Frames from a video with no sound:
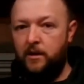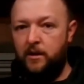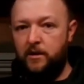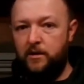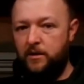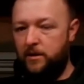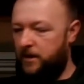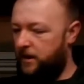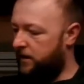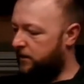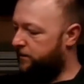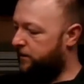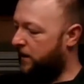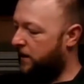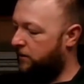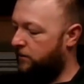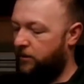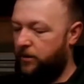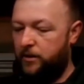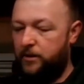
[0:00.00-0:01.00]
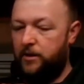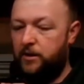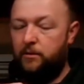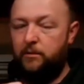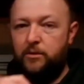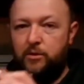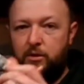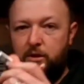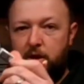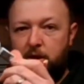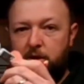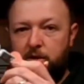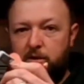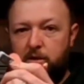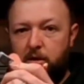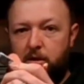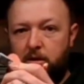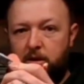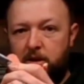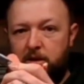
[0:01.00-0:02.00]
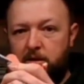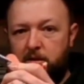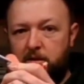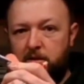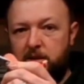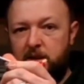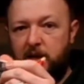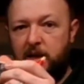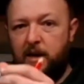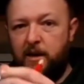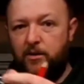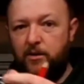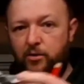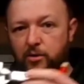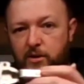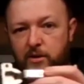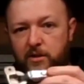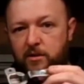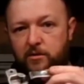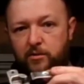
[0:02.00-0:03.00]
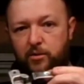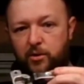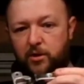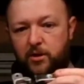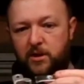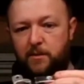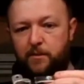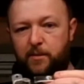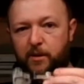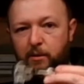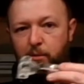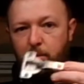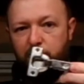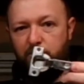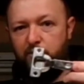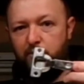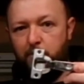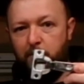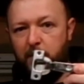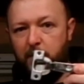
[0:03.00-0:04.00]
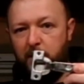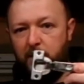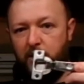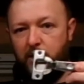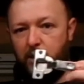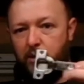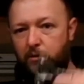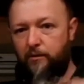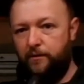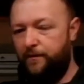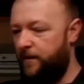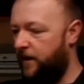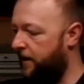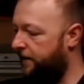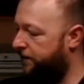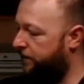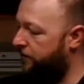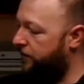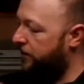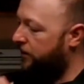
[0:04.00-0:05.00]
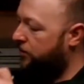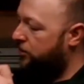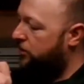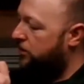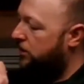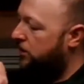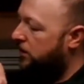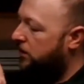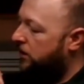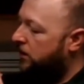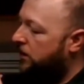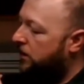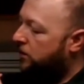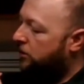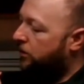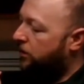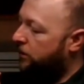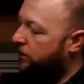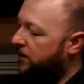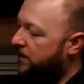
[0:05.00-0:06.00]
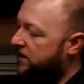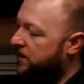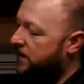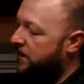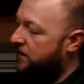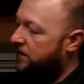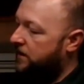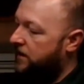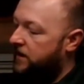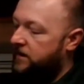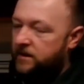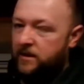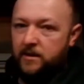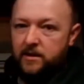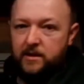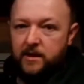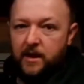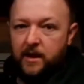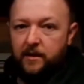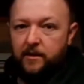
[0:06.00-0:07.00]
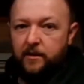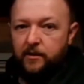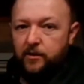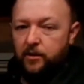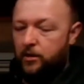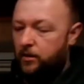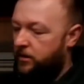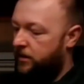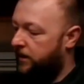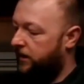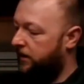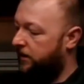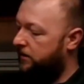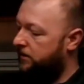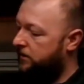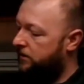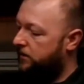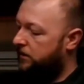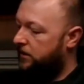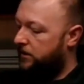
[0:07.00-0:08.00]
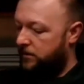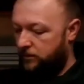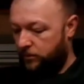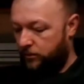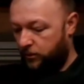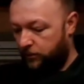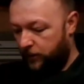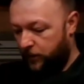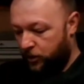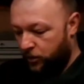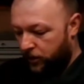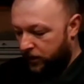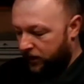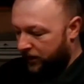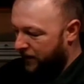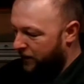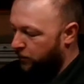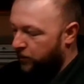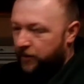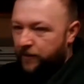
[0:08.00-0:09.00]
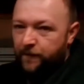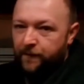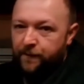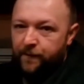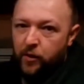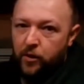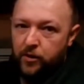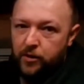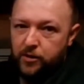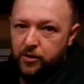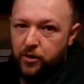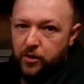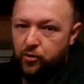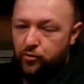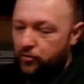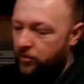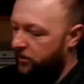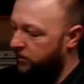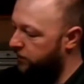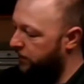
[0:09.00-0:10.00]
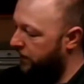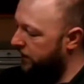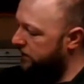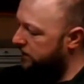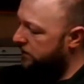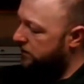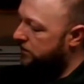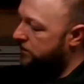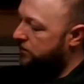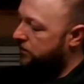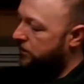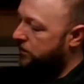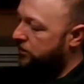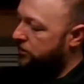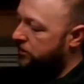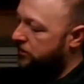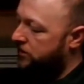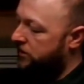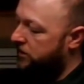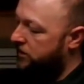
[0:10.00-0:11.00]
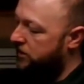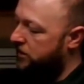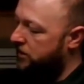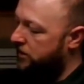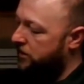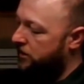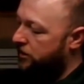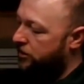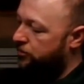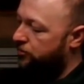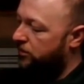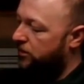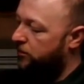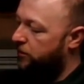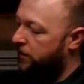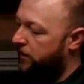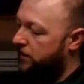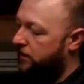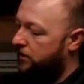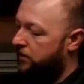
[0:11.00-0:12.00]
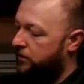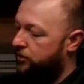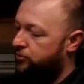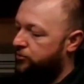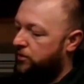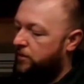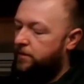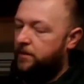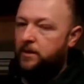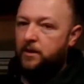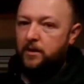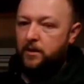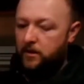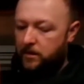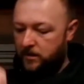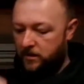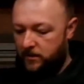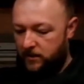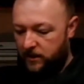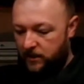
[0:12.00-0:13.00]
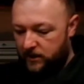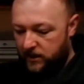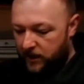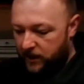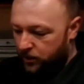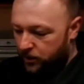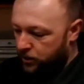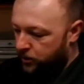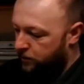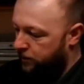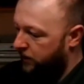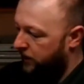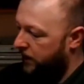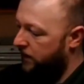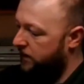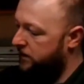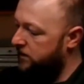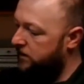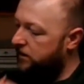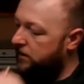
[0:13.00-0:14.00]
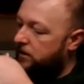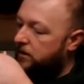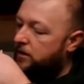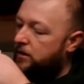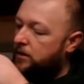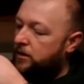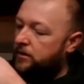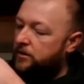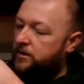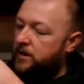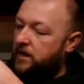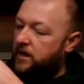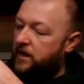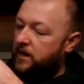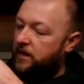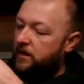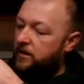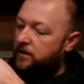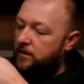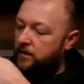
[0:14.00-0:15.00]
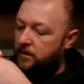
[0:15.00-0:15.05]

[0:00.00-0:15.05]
The next part we're going to do is we're going to install these little T hinges, just simple ones from B&Q, 5 each. We're going to be sitting these inside the door here. We're going to be cutting them with a Forstner drill bit, so it's just a circular drill bit that will drop this hinge plate onto here.